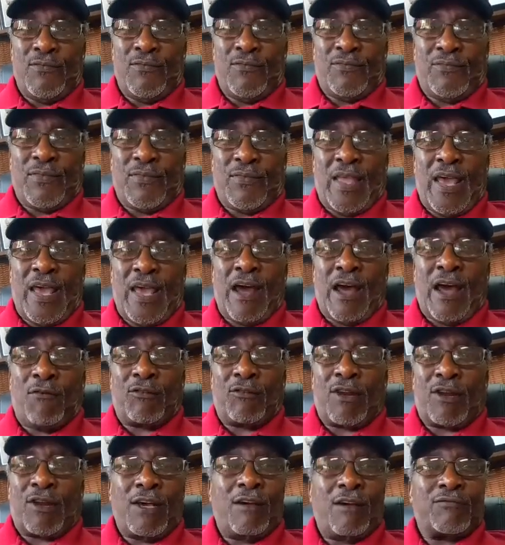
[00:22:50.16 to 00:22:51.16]
And I
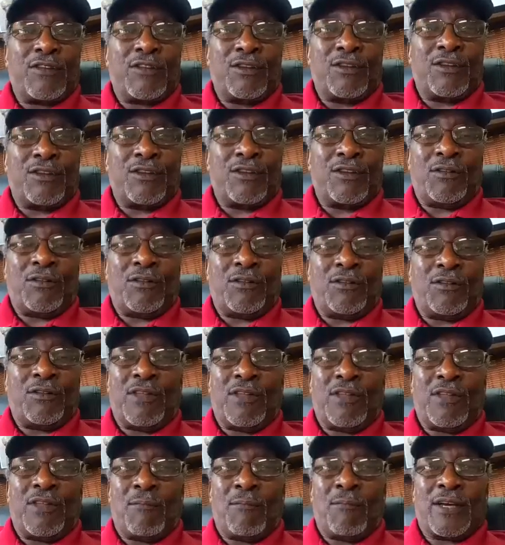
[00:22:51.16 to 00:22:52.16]
would love to do
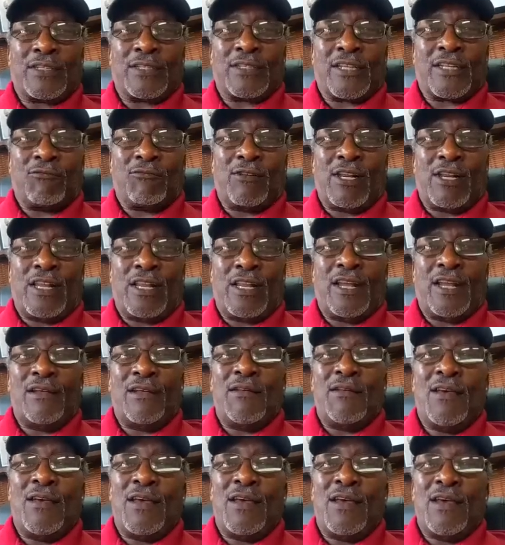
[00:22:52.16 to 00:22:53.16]
that, because I
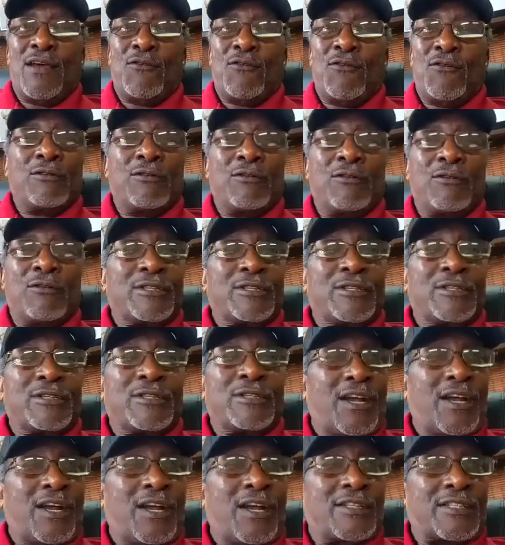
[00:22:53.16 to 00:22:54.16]
really want to
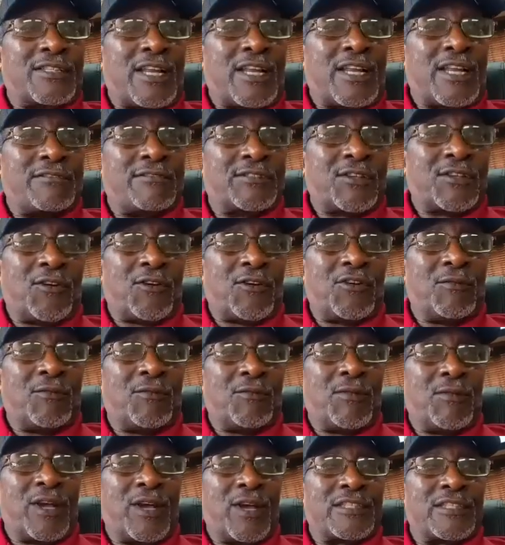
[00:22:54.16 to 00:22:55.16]
share his life story,
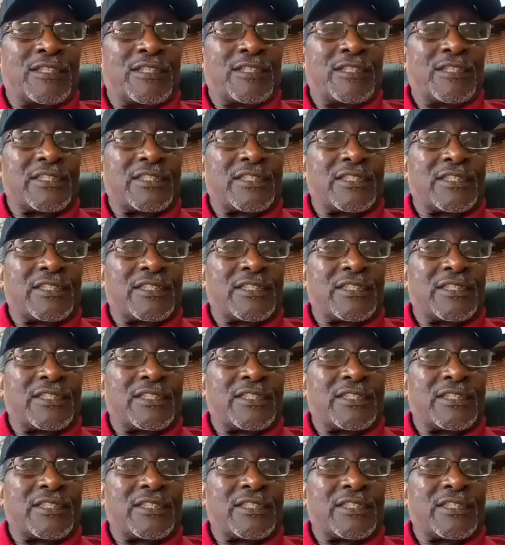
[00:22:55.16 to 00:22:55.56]
because